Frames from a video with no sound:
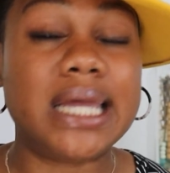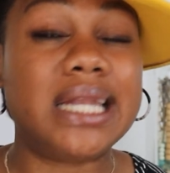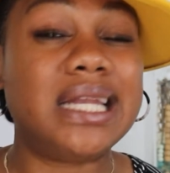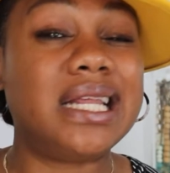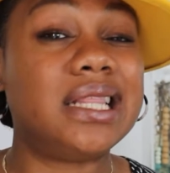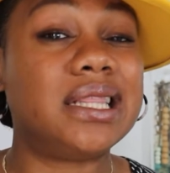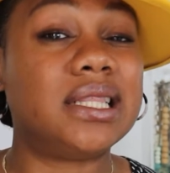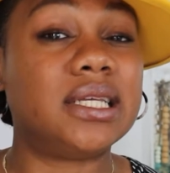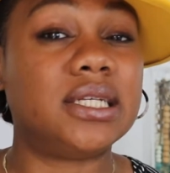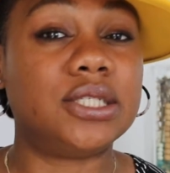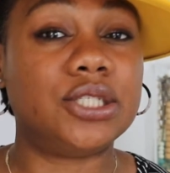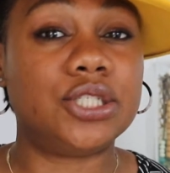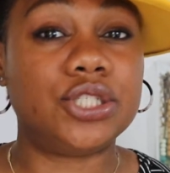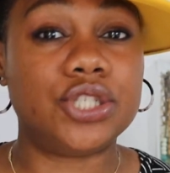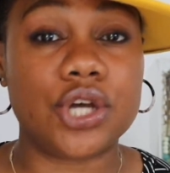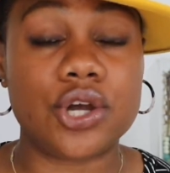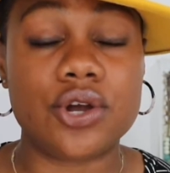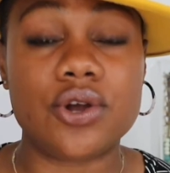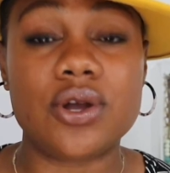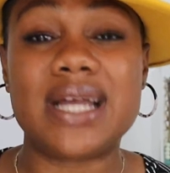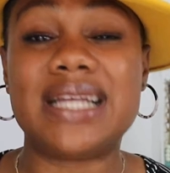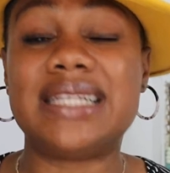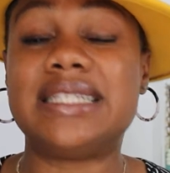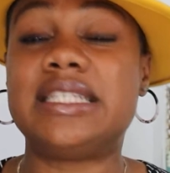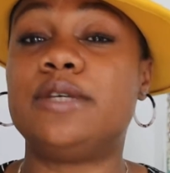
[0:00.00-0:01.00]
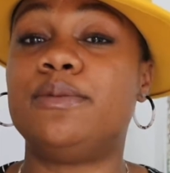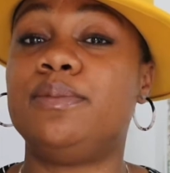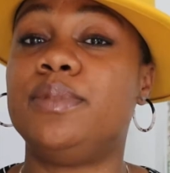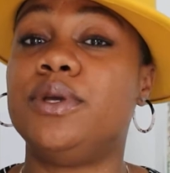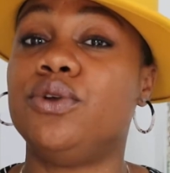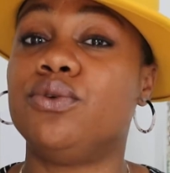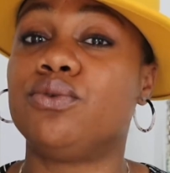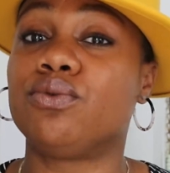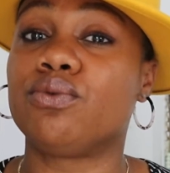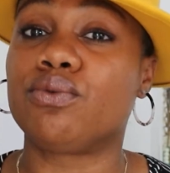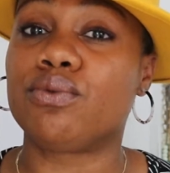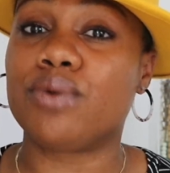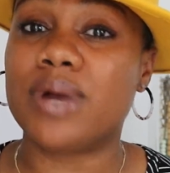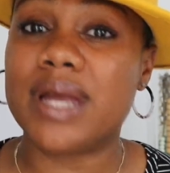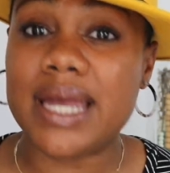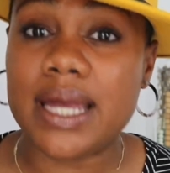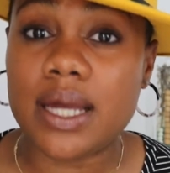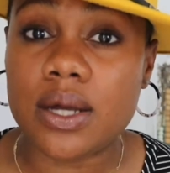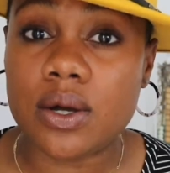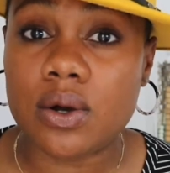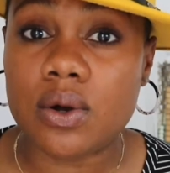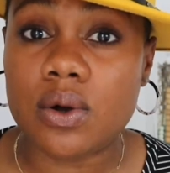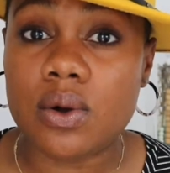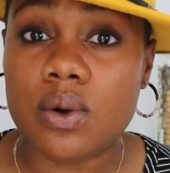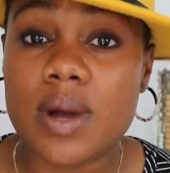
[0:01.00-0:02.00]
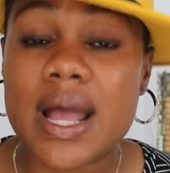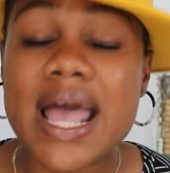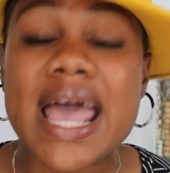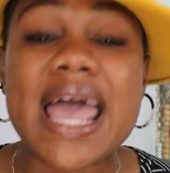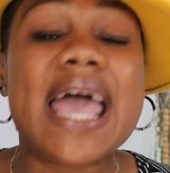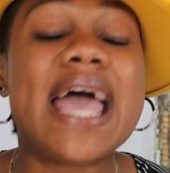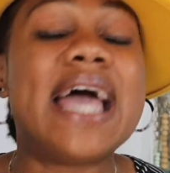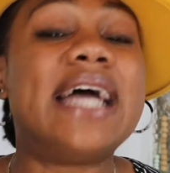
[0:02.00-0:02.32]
and in the dirt and to be real